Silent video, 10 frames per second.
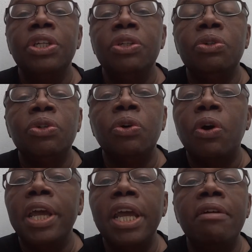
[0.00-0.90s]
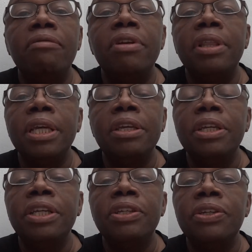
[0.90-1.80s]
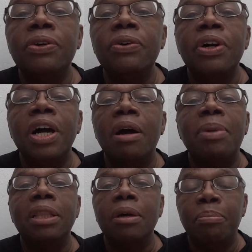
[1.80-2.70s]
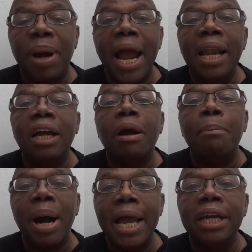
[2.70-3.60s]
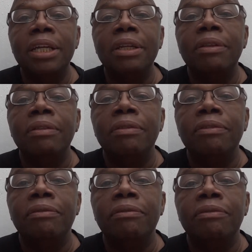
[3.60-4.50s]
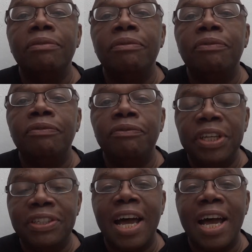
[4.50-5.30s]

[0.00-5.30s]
you'll know everything you need to know about the Balikbayan visa.